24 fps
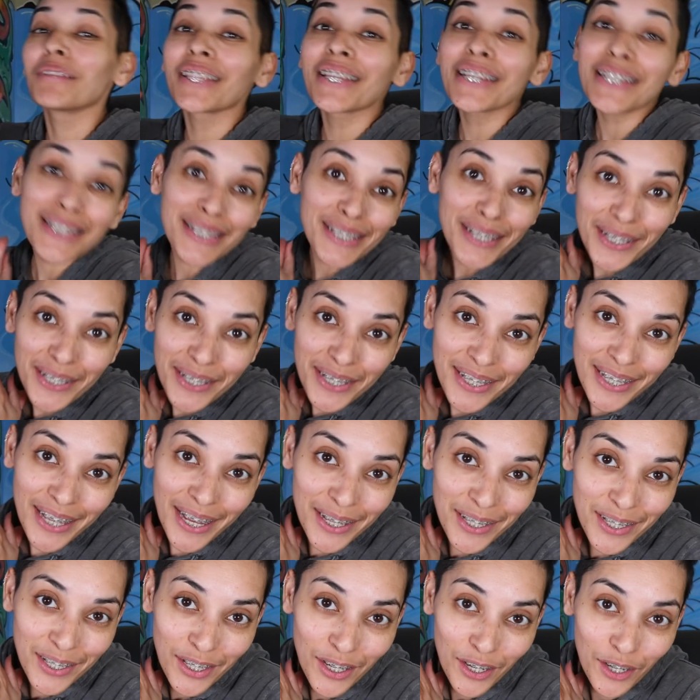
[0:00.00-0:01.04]
Bliss
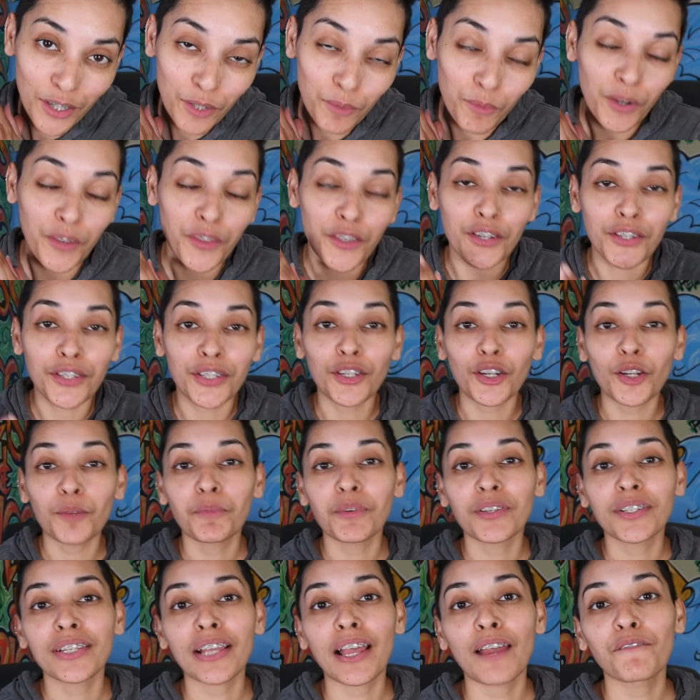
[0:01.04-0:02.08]
Uncensored, where there's
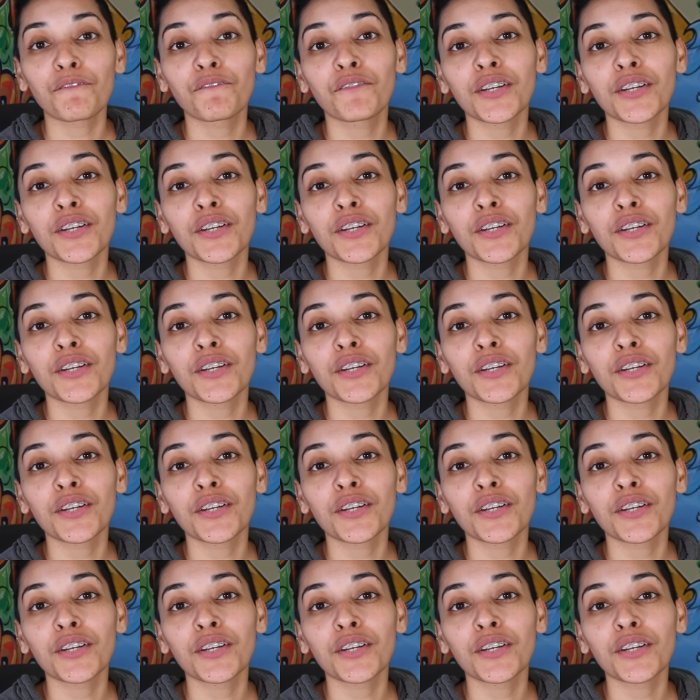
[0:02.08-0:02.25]
0%